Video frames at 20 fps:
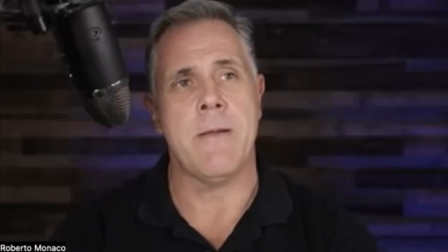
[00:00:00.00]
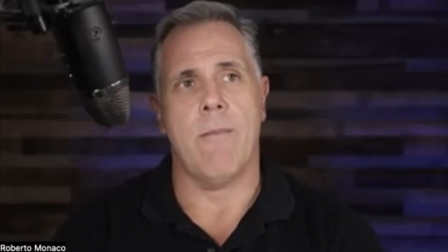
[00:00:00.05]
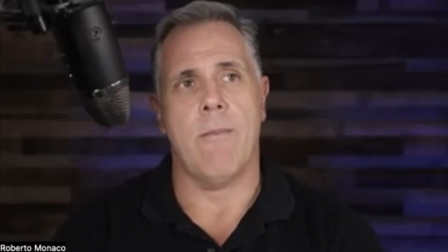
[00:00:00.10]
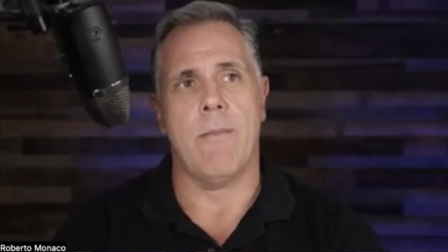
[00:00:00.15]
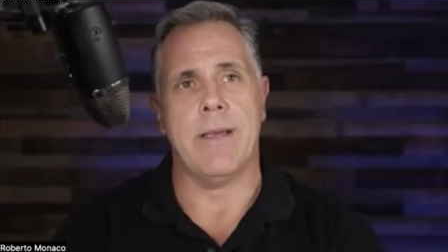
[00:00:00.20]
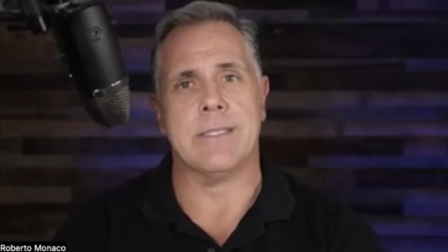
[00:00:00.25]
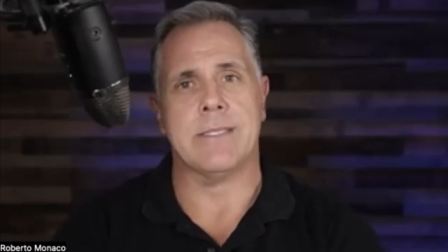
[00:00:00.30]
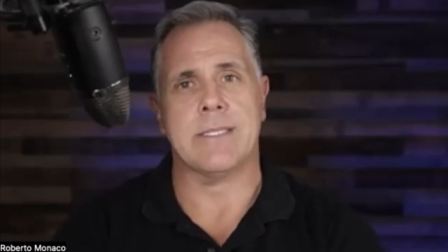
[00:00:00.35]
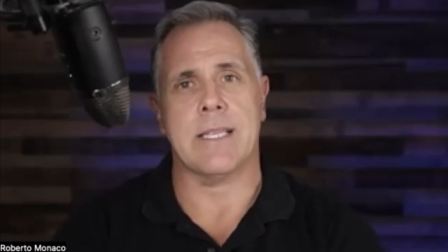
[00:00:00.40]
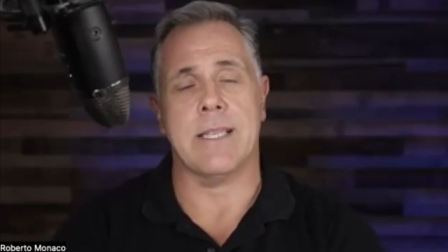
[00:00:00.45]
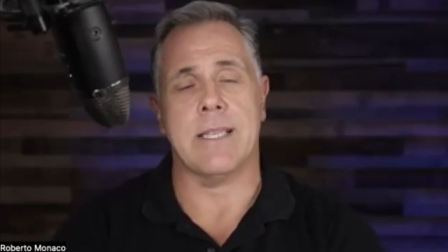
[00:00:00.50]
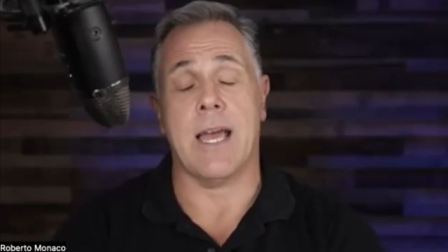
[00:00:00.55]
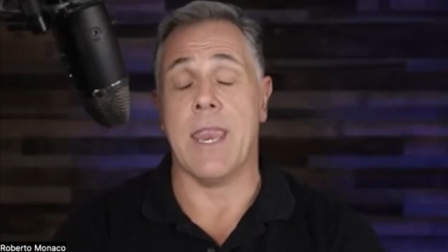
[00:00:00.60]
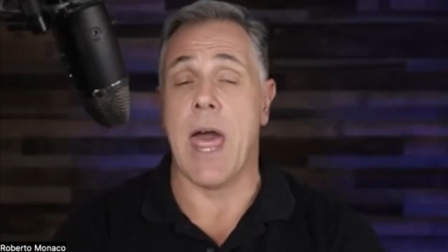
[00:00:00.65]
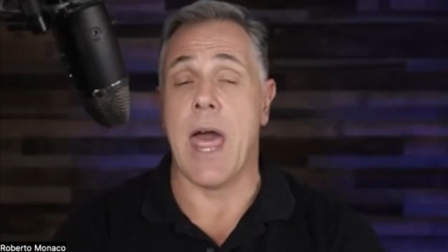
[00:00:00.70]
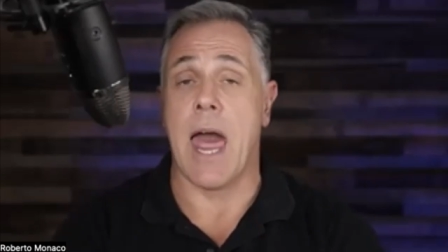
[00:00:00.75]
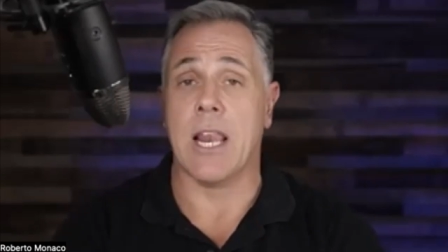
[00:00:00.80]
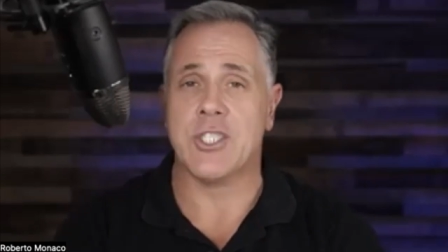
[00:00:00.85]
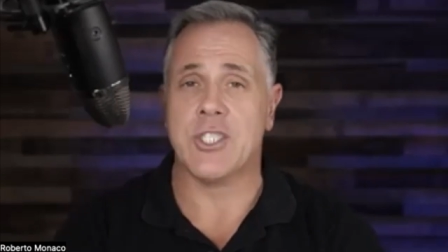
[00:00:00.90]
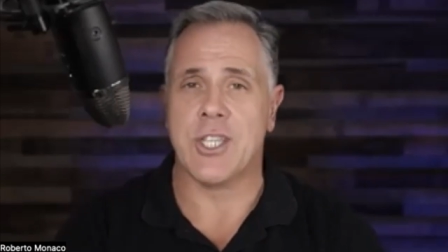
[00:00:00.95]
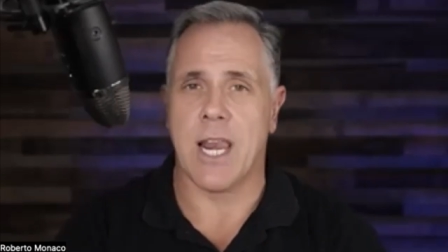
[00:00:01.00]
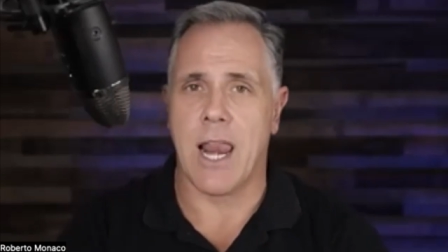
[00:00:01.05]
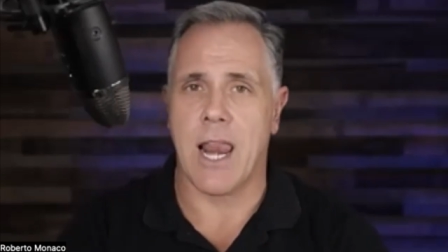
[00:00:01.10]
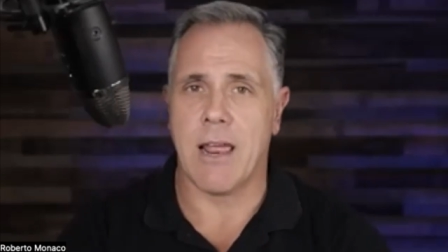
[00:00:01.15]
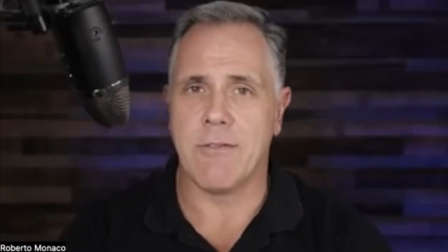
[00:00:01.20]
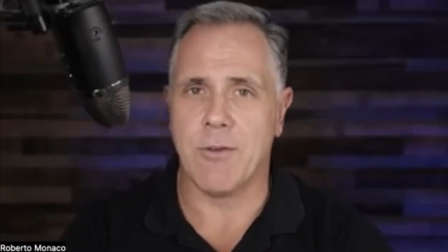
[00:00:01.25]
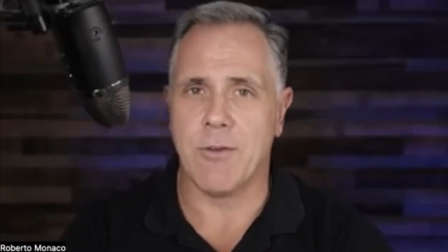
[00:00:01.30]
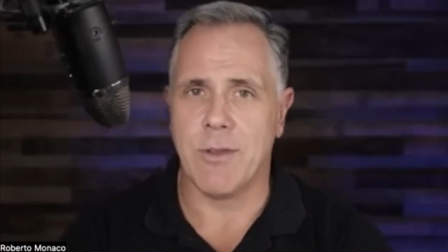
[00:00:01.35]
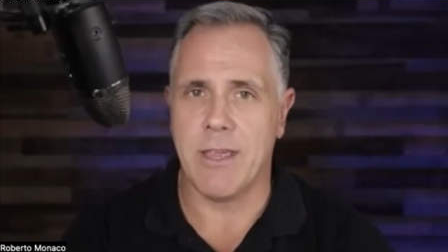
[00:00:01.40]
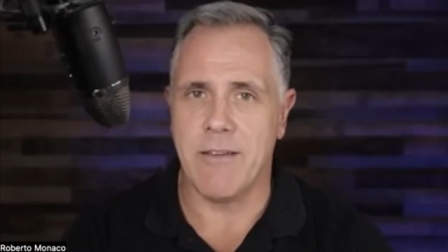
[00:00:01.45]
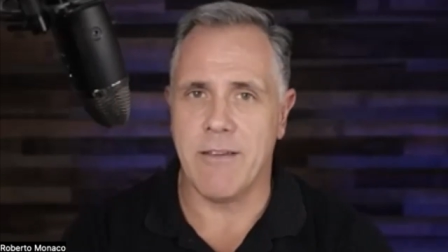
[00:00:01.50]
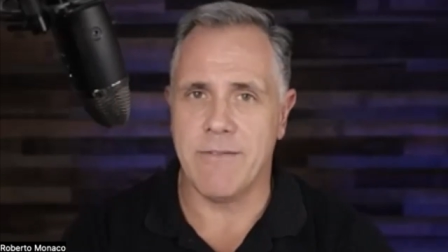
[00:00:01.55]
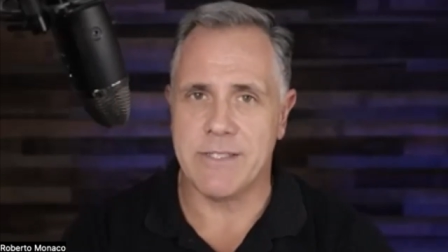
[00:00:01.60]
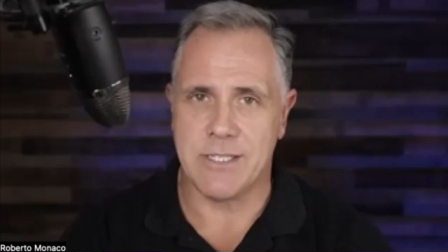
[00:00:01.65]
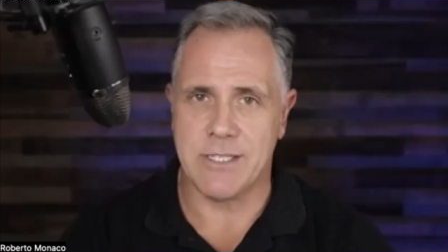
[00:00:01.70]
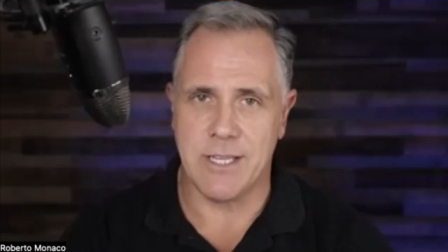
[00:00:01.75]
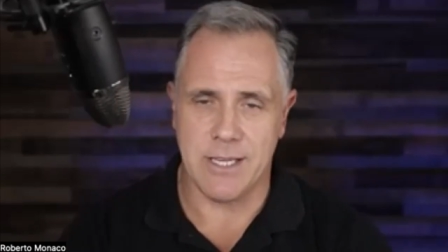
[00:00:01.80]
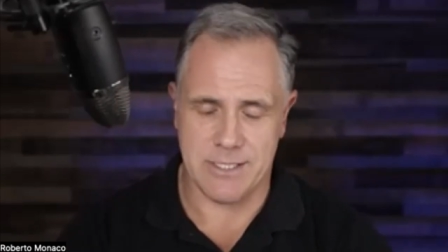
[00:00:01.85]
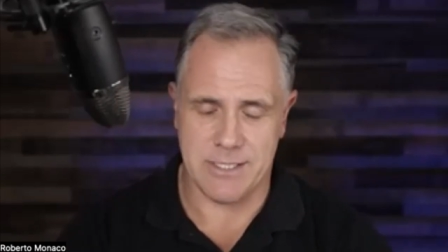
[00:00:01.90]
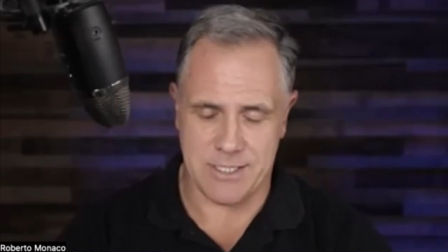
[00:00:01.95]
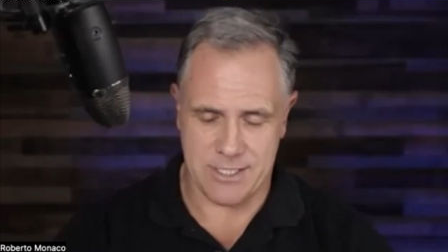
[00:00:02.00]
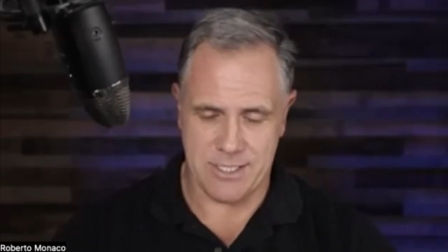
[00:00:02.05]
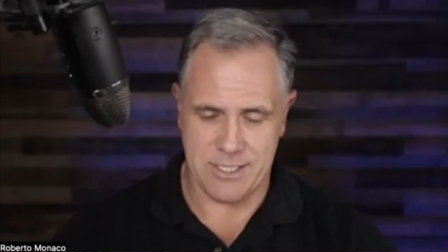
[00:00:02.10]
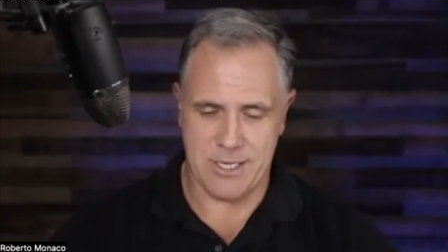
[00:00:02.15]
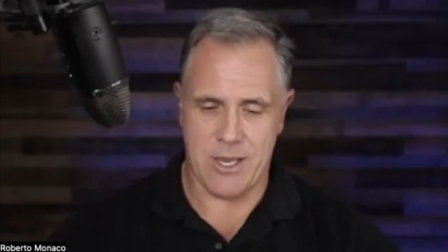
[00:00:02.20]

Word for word: Is the analogy that I like to give is this